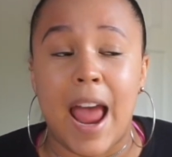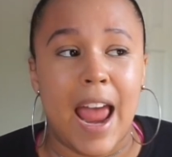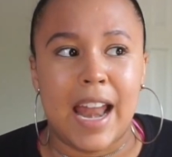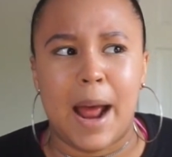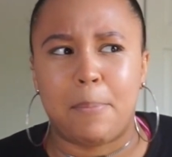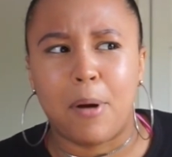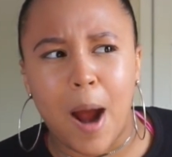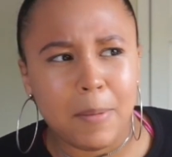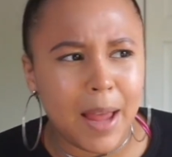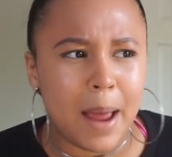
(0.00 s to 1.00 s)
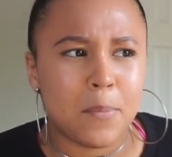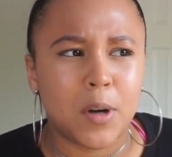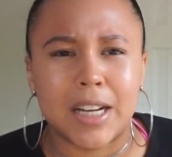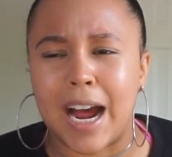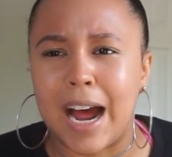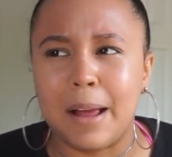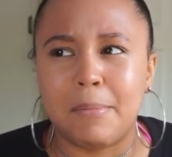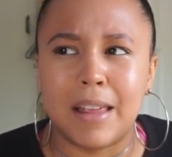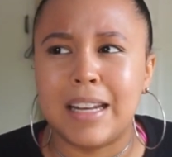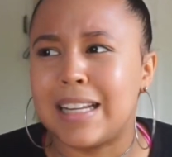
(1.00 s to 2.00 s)
And I probably have more
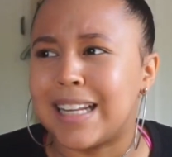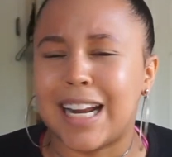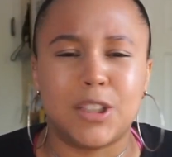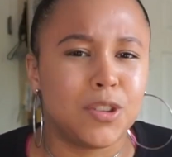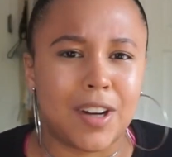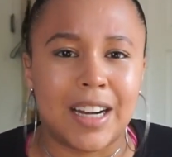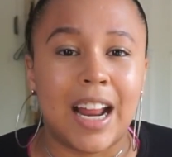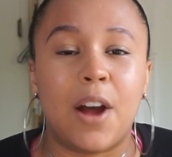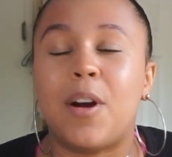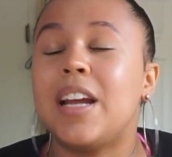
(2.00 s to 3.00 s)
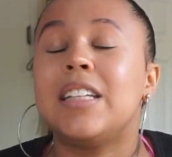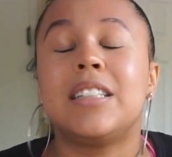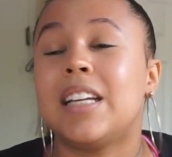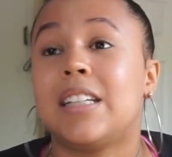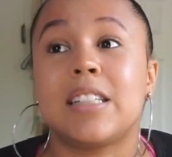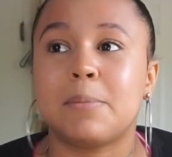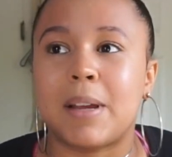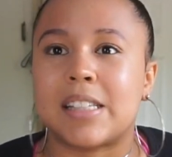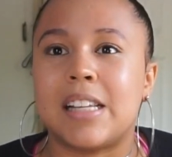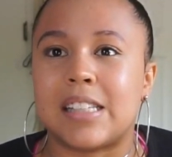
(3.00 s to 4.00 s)
time then than I do right now. It doesn't
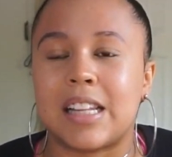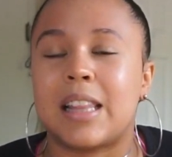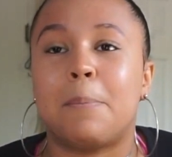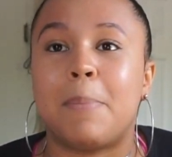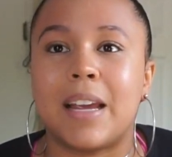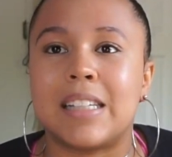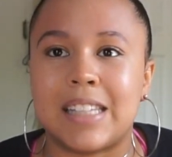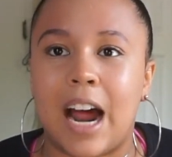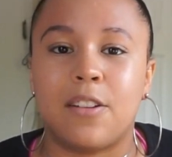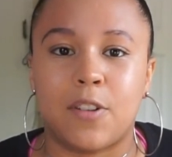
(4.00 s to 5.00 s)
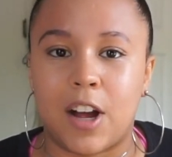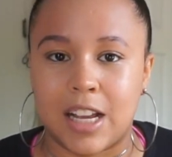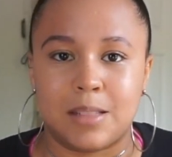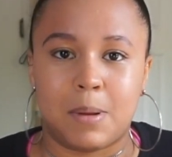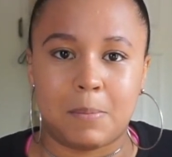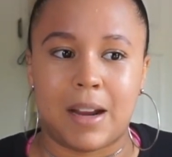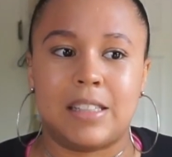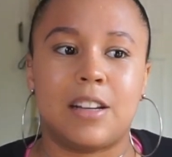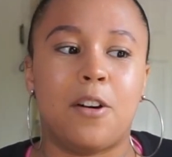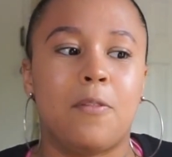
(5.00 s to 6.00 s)
make sense. The biggest downfall has been
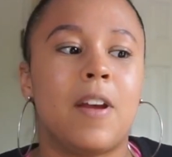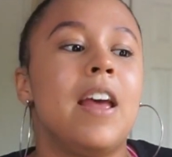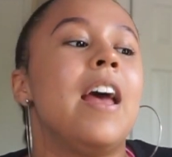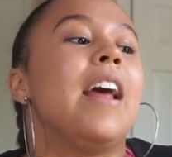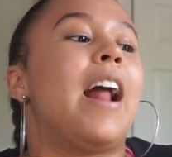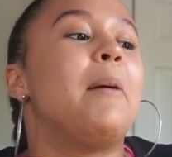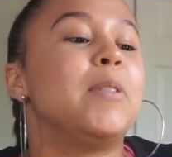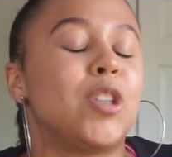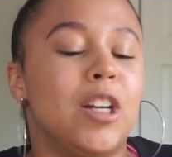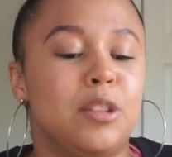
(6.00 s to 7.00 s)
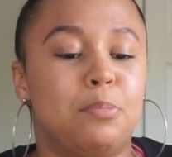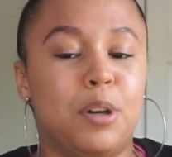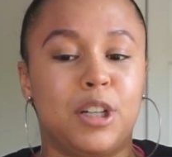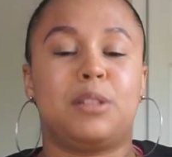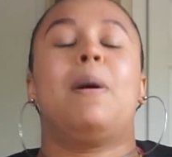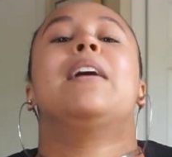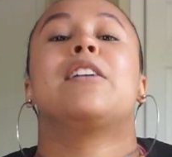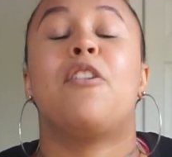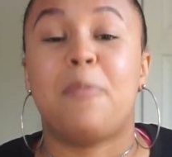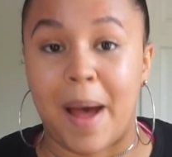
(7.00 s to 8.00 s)
myself. And I've been trying to push
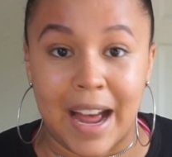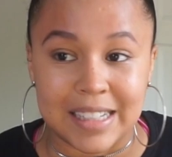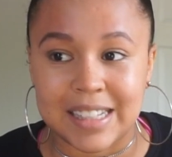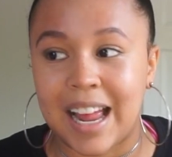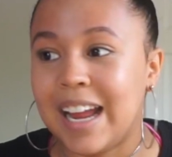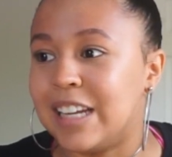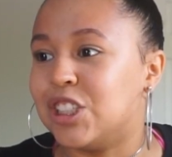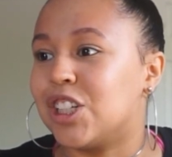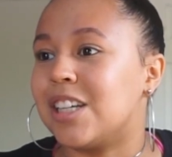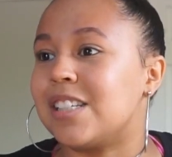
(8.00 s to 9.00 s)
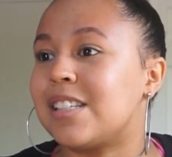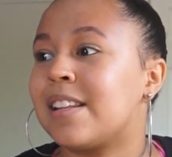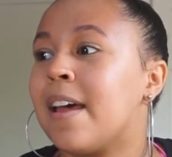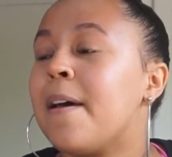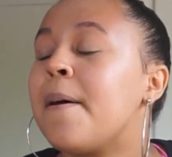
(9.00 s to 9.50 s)
myself past that and just